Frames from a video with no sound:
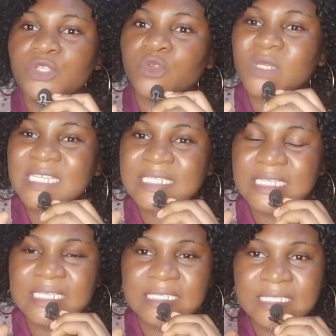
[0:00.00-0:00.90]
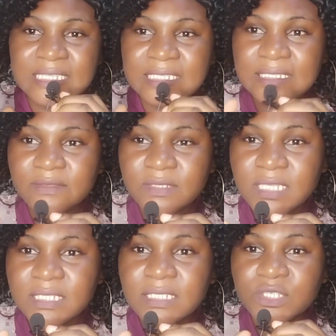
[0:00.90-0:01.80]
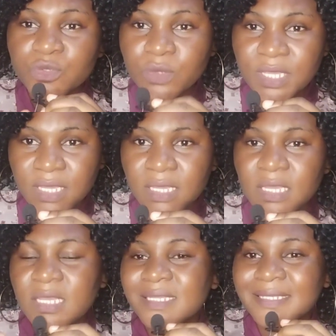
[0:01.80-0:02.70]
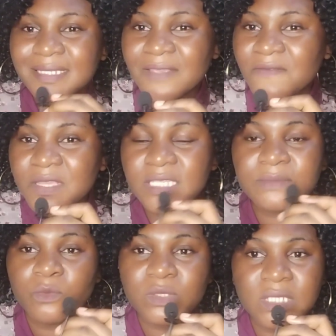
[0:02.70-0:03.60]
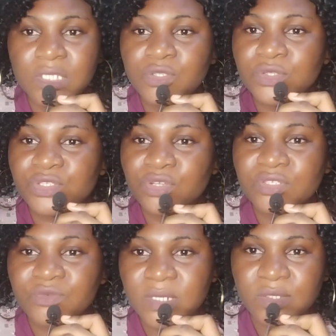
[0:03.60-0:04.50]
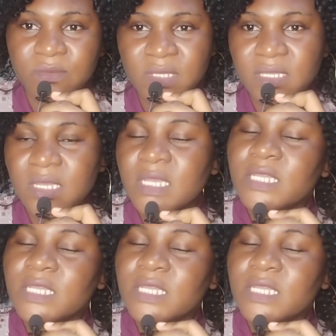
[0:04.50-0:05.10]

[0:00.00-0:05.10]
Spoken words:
So in the UK, CV is mostly used, not resume.